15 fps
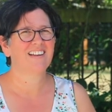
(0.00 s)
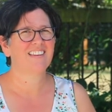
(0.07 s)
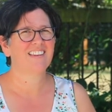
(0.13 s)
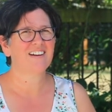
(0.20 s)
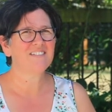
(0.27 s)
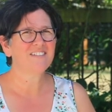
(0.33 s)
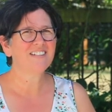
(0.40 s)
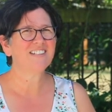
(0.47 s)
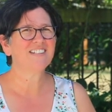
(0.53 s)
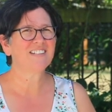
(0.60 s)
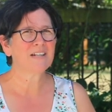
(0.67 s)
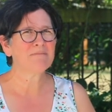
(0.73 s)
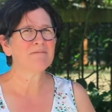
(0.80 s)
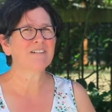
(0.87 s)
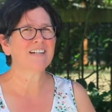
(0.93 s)
That one's a
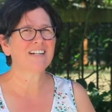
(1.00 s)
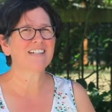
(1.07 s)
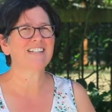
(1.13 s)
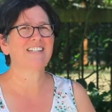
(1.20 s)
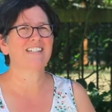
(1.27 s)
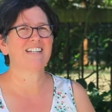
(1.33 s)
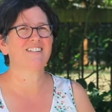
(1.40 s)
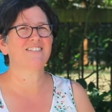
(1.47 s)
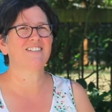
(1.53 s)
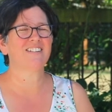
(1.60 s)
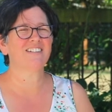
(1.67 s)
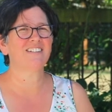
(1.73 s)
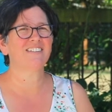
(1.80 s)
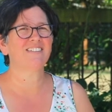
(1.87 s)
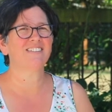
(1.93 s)
summer kind of sound
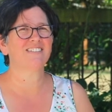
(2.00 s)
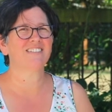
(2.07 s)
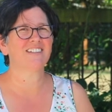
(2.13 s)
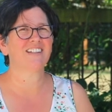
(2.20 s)
too.